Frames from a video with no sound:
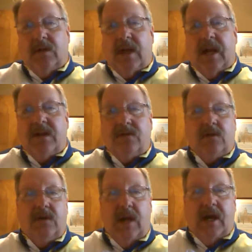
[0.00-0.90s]
and they
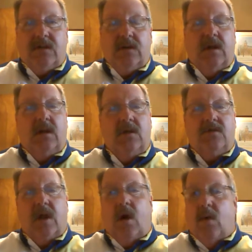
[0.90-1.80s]
answer yes, and then you
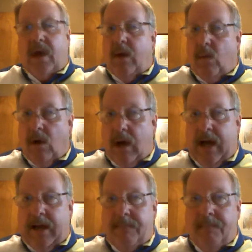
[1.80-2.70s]
say, okay,
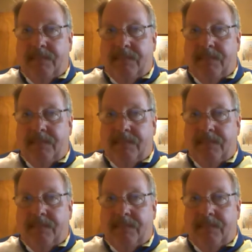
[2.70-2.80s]
why?